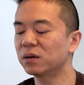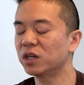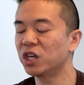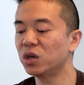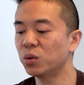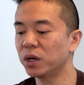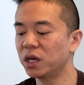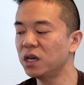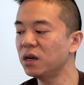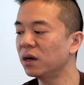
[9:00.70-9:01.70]

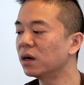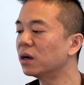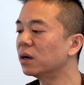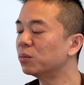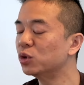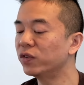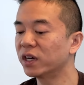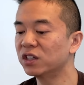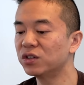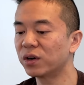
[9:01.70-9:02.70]
Huey. Moving
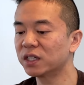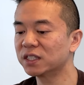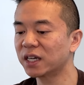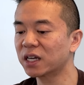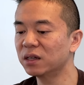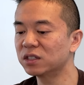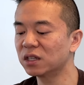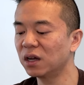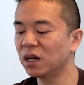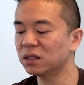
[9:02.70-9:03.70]
into our second
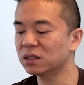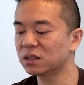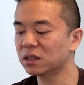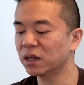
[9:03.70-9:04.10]
slot